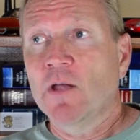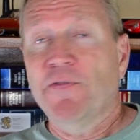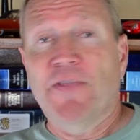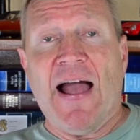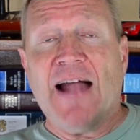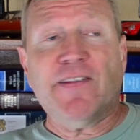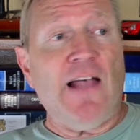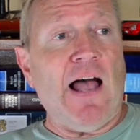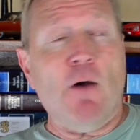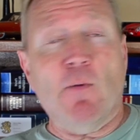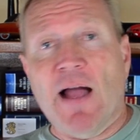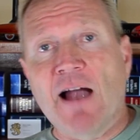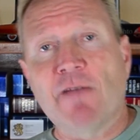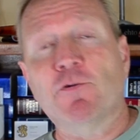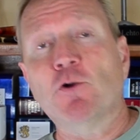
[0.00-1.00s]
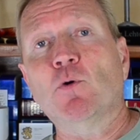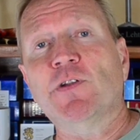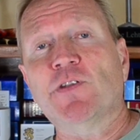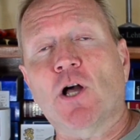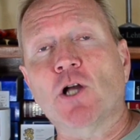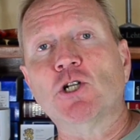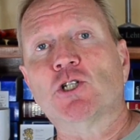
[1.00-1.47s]
That's how
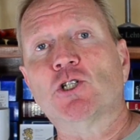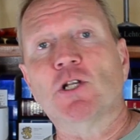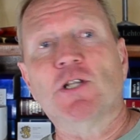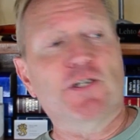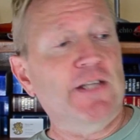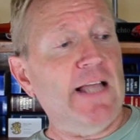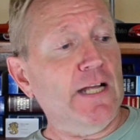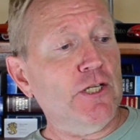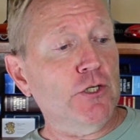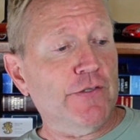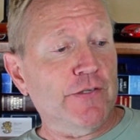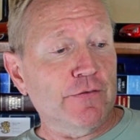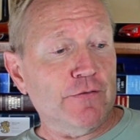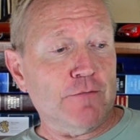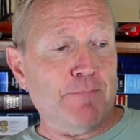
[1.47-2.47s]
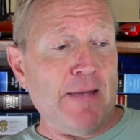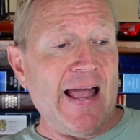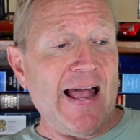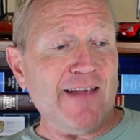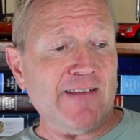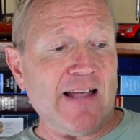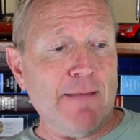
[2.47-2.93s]
everyone's understood the statute since it was passed,